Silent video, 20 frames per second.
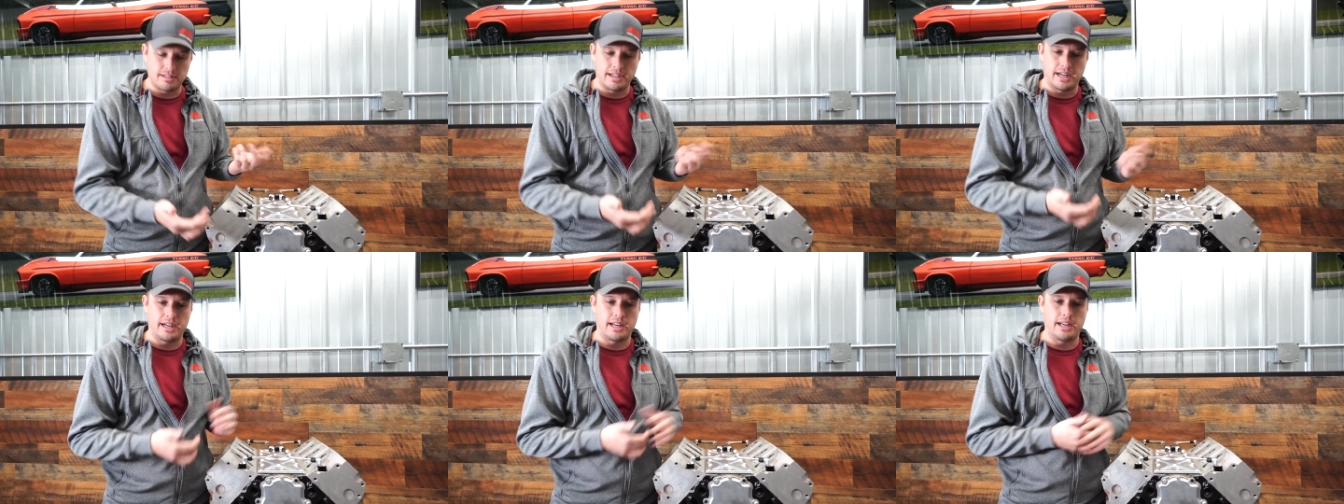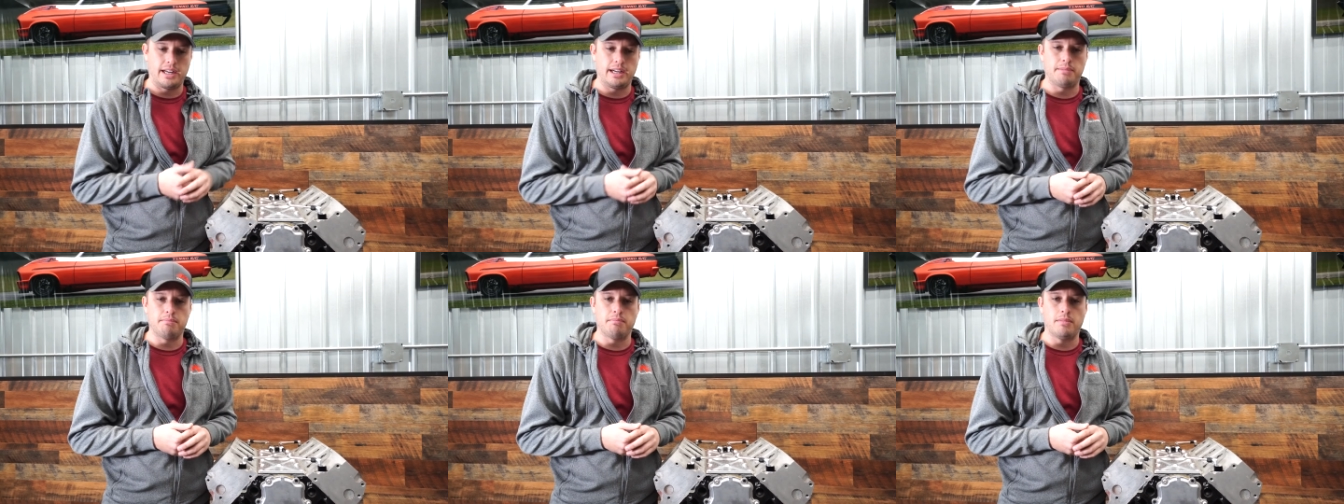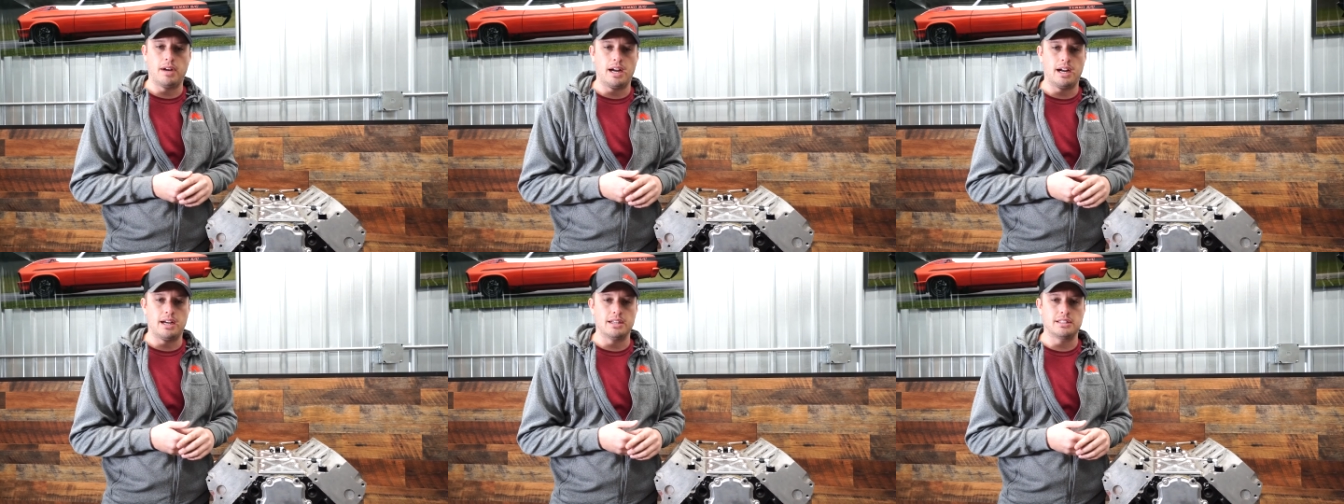and
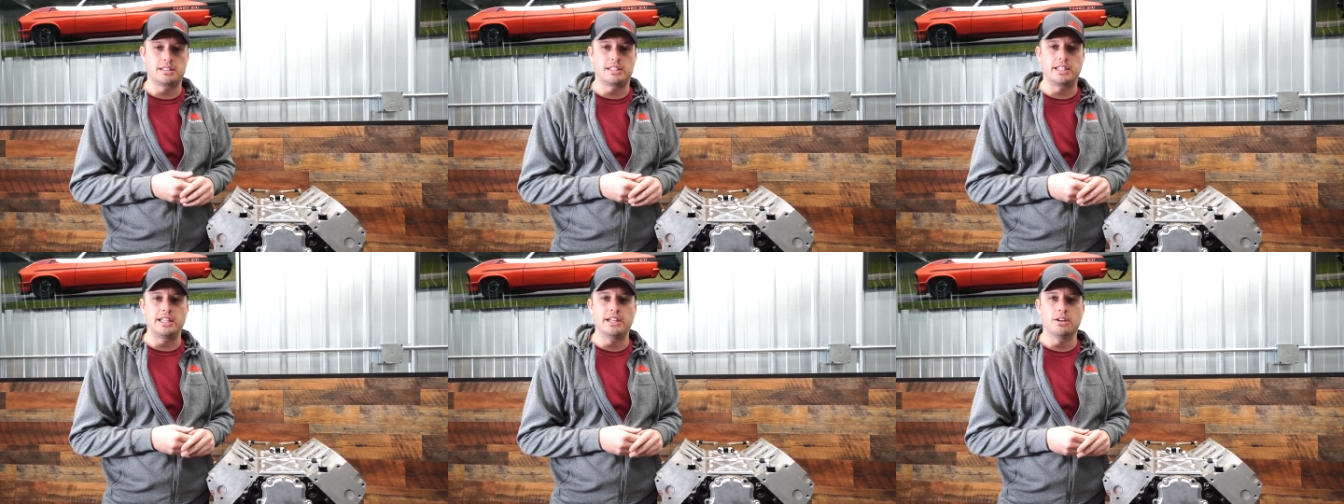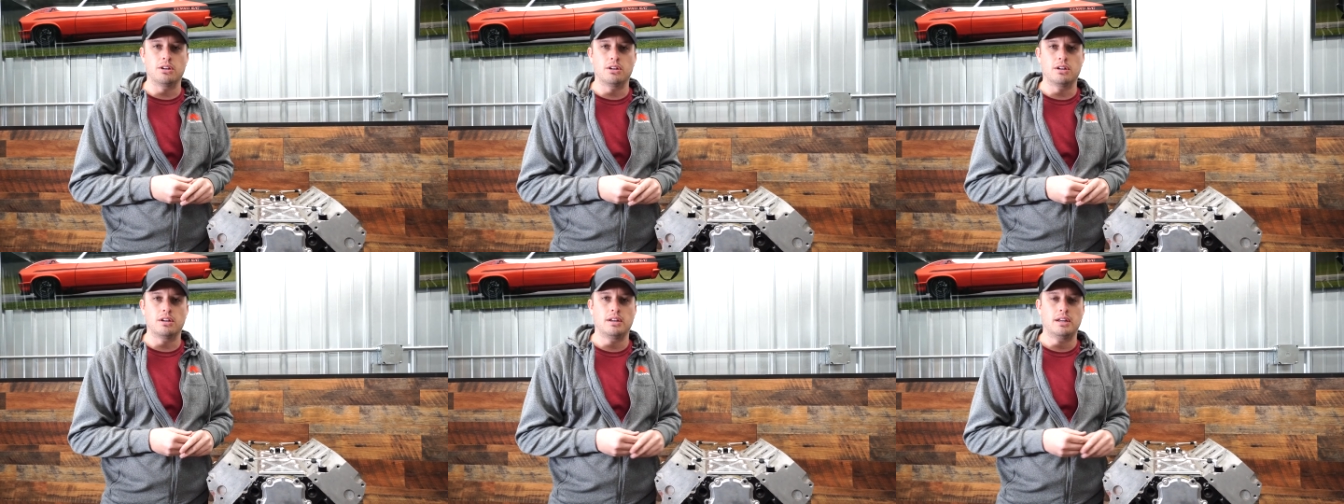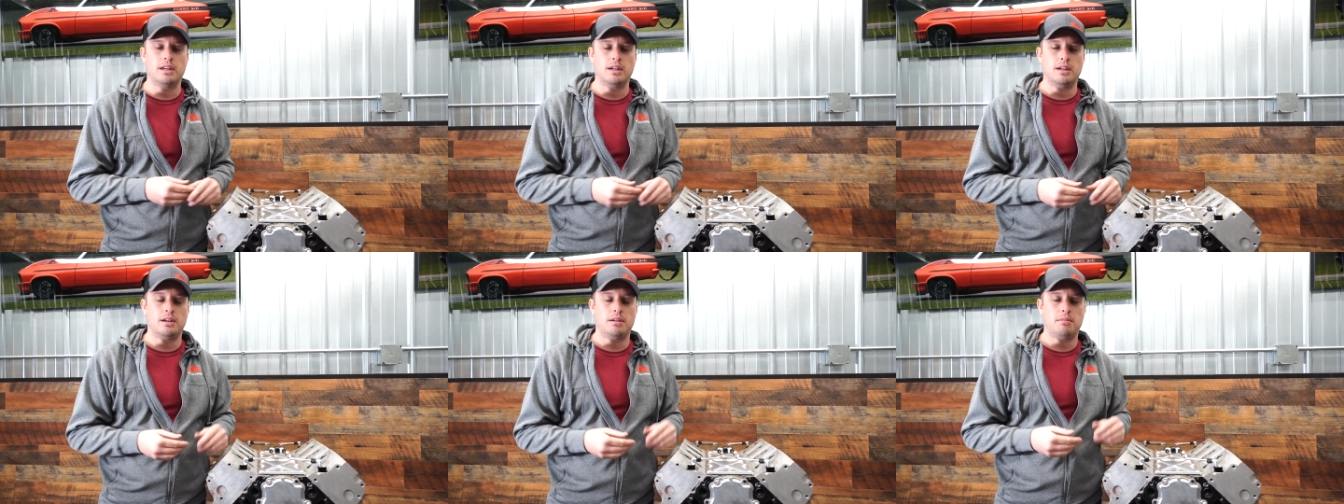a uh,
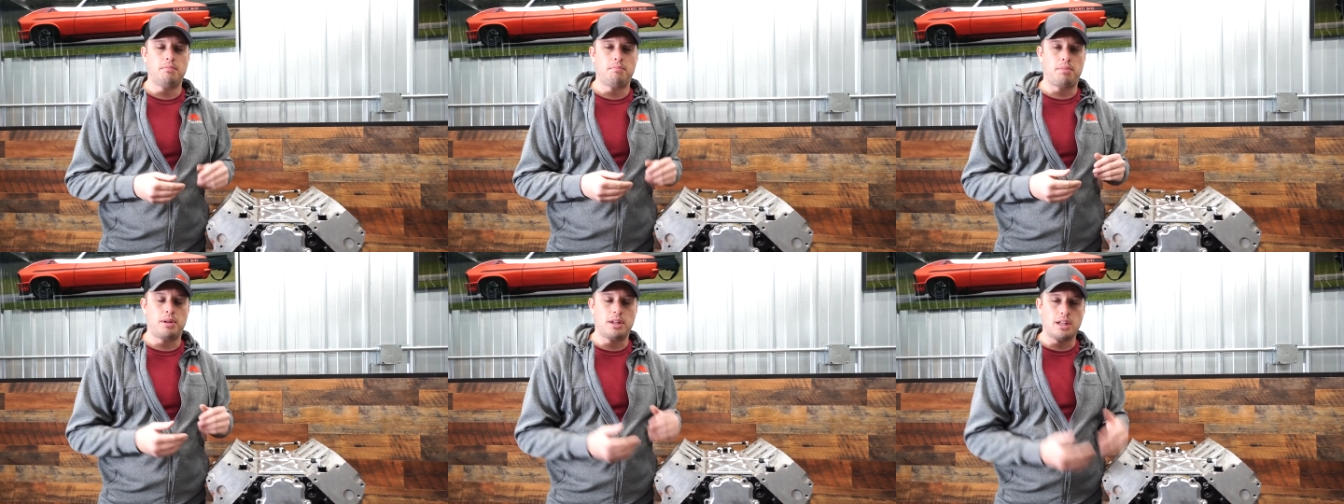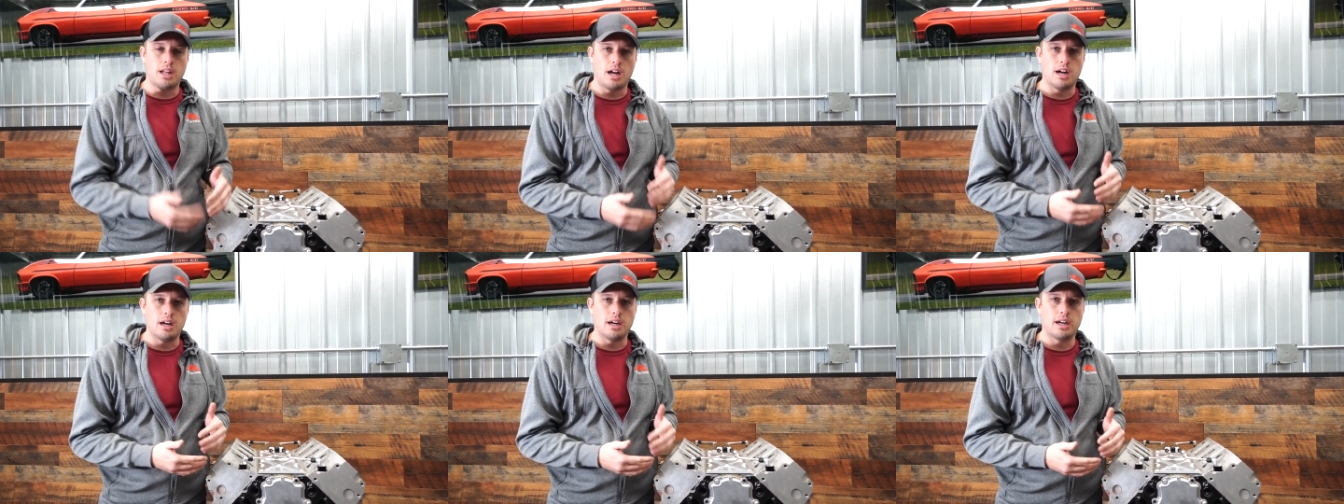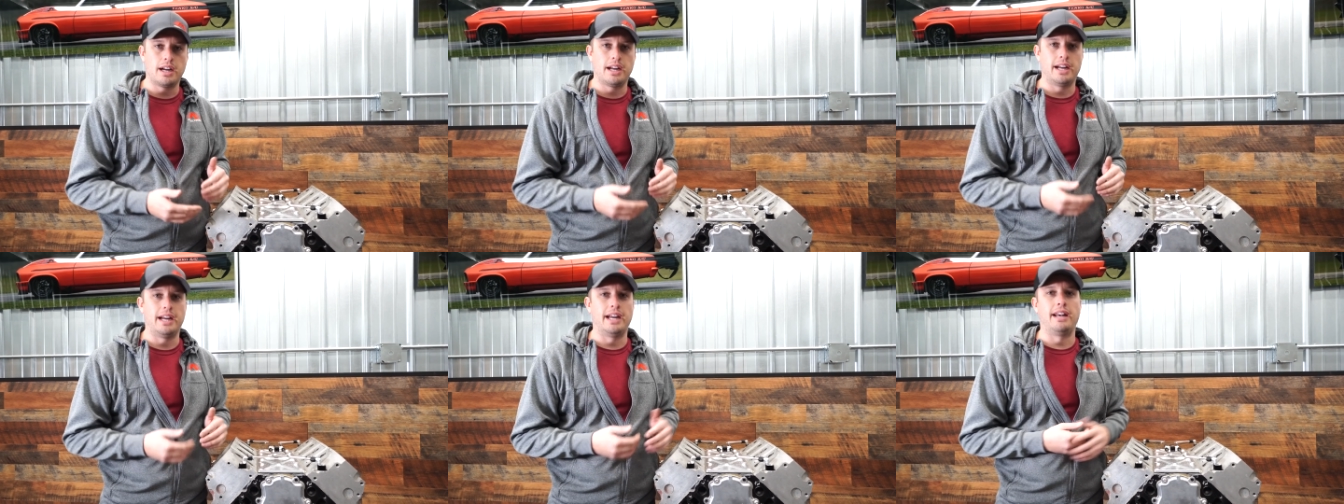steel
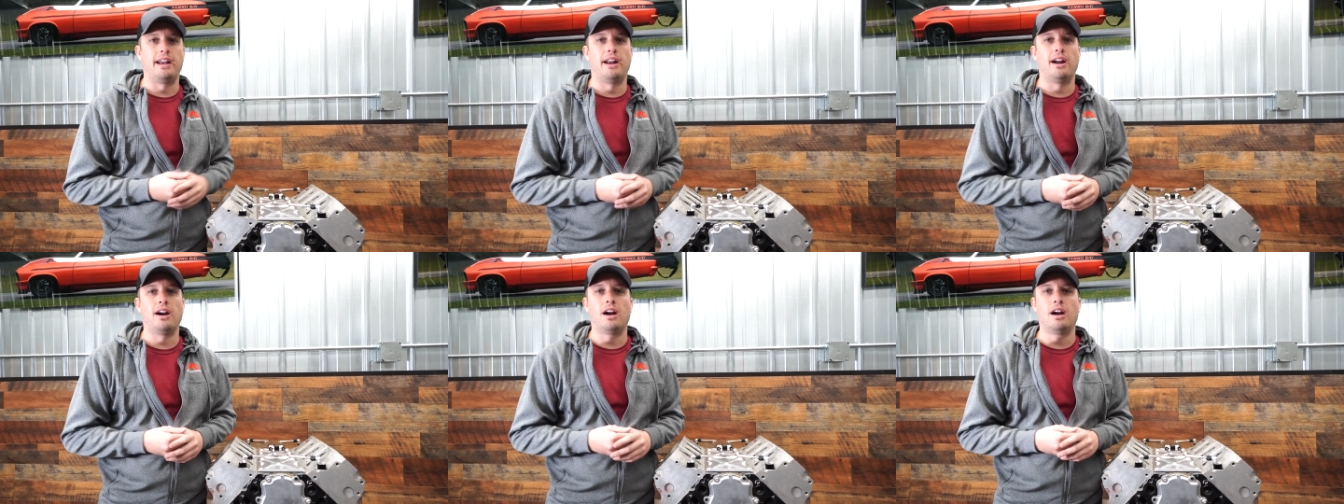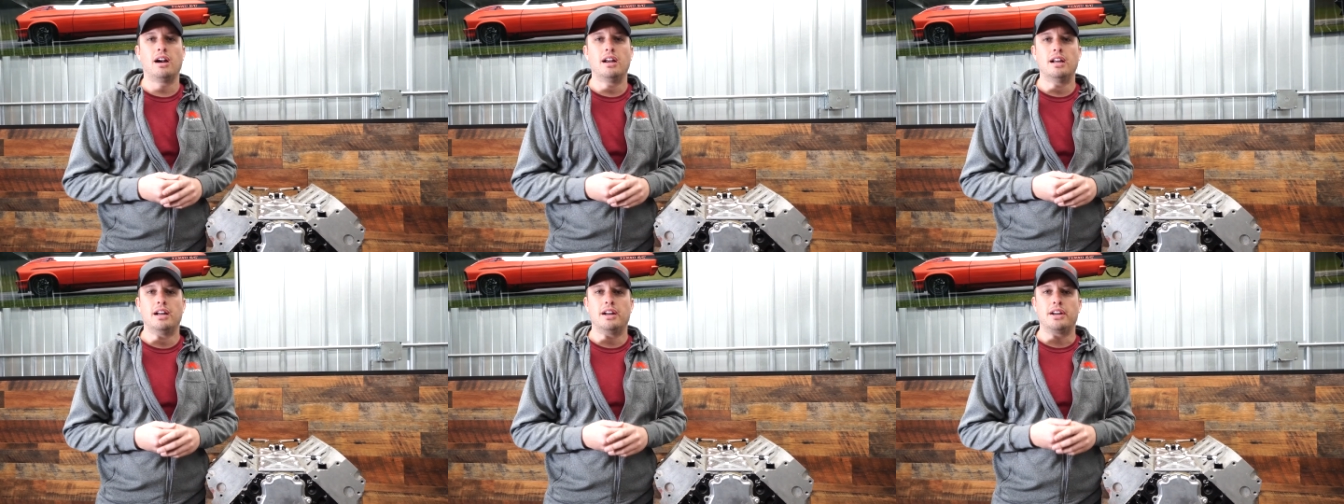plug in there,